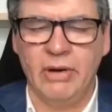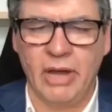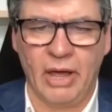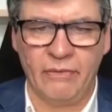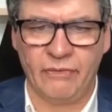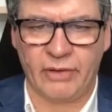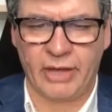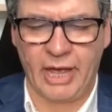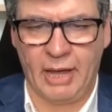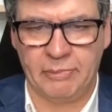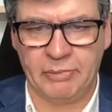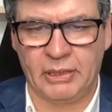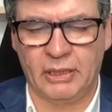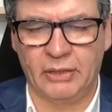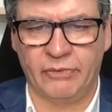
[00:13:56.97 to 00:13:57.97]
enough
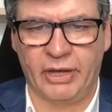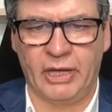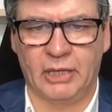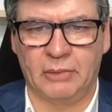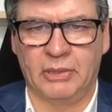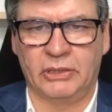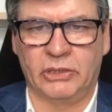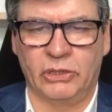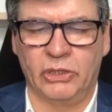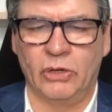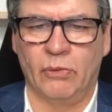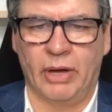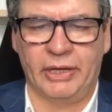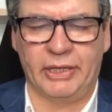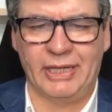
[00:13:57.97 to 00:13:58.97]
capital available to do
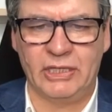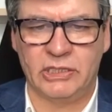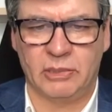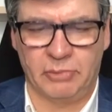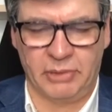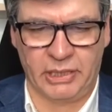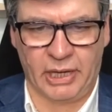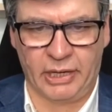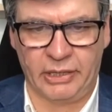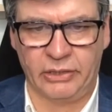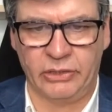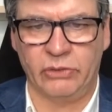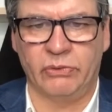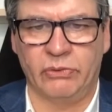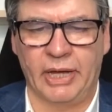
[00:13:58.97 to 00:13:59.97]
what needs to be done in
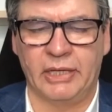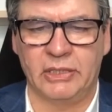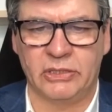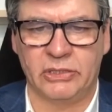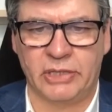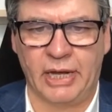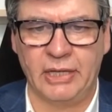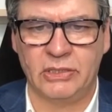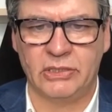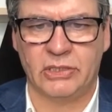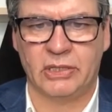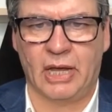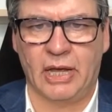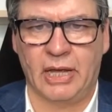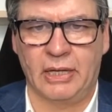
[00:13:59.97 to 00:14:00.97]
the United States?
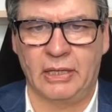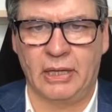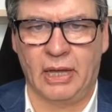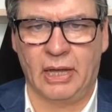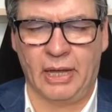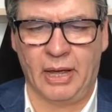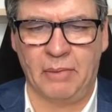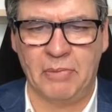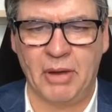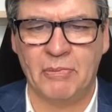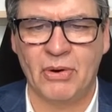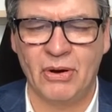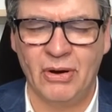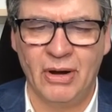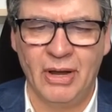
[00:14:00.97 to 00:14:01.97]
I
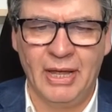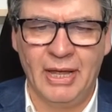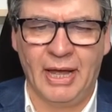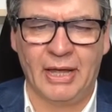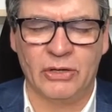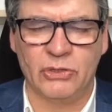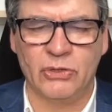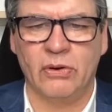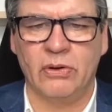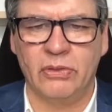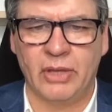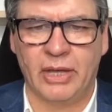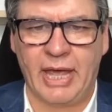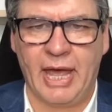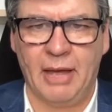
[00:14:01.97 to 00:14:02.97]
remember during
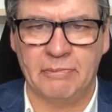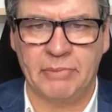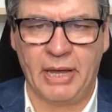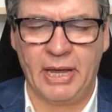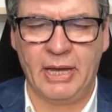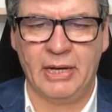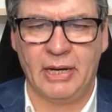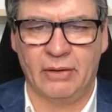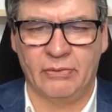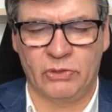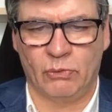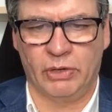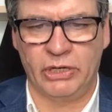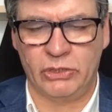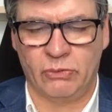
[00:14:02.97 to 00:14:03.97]
the campaign
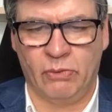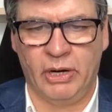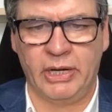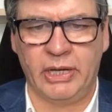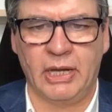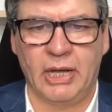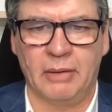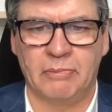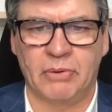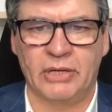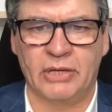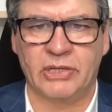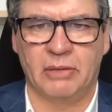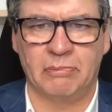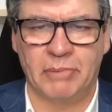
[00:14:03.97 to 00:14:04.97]
2020,
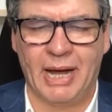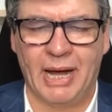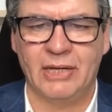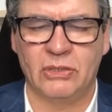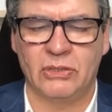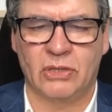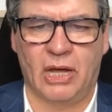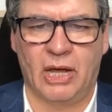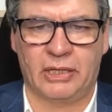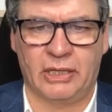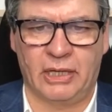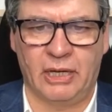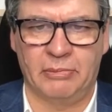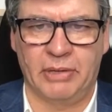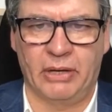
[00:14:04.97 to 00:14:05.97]
President Biden
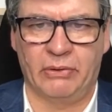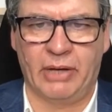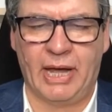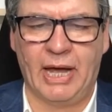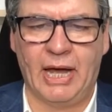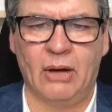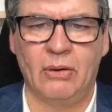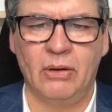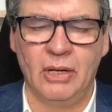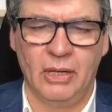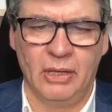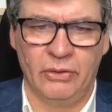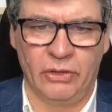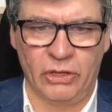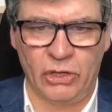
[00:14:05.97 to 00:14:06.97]
talking about how
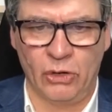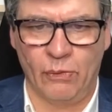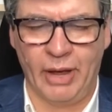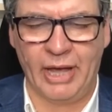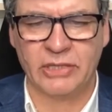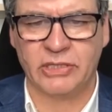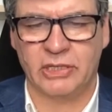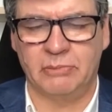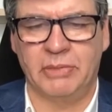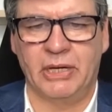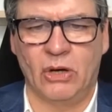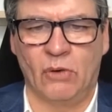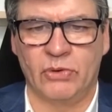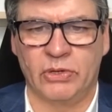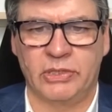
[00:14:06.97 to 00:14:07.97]
the US had been
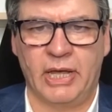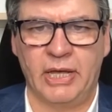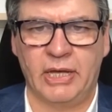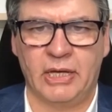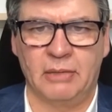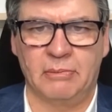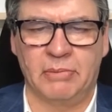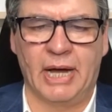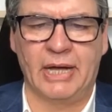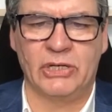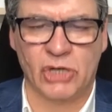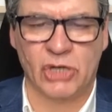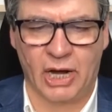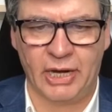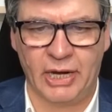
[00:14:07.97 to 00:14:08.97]
overtaken by
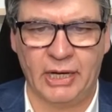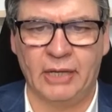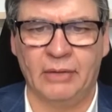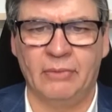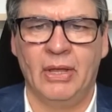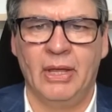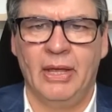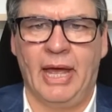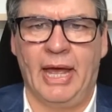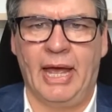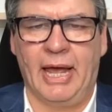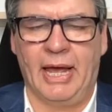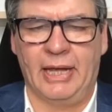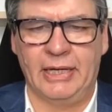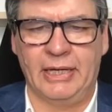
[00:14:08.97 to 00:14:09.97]
China,
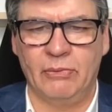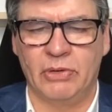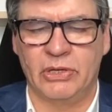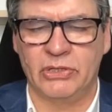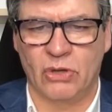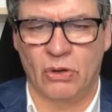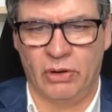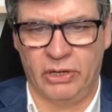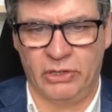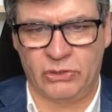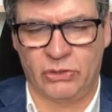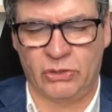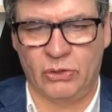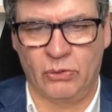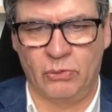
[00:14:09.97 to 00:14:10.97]
and he was going
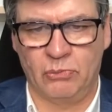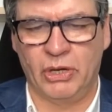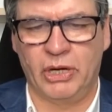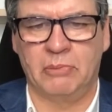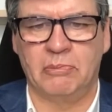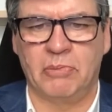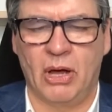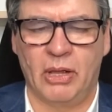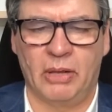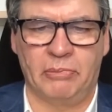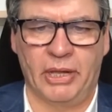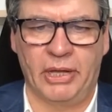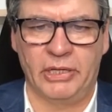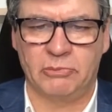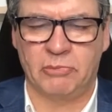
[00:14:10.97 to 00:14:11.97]
to put in
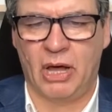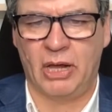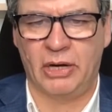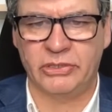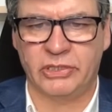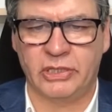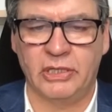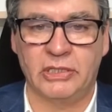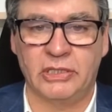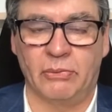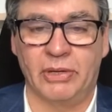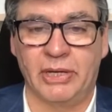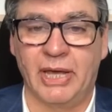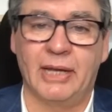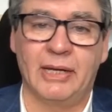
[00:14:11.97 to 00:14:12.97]
place policies that
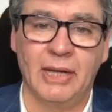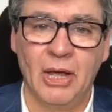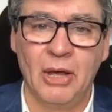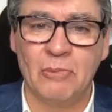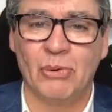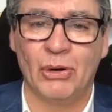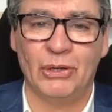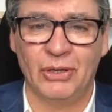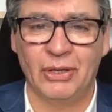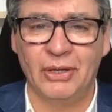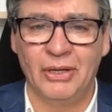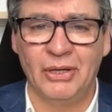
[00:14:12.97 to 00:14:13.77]
would put